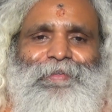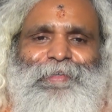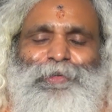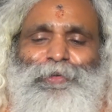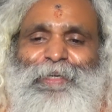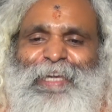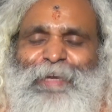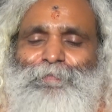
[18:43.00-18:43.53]

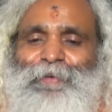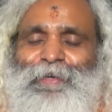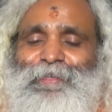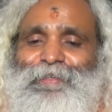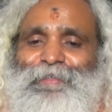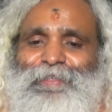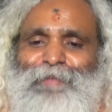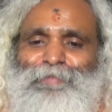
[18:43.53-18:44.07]
You keep
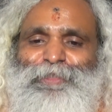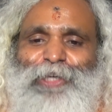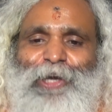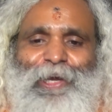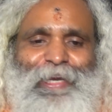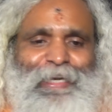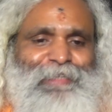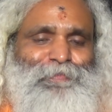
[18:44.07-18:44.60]
some
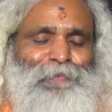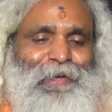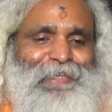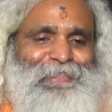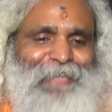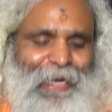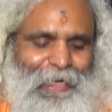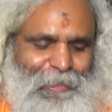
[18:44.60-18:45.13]
chocolate for a
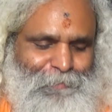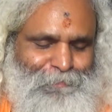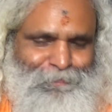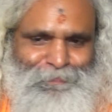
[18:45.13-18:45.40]
child.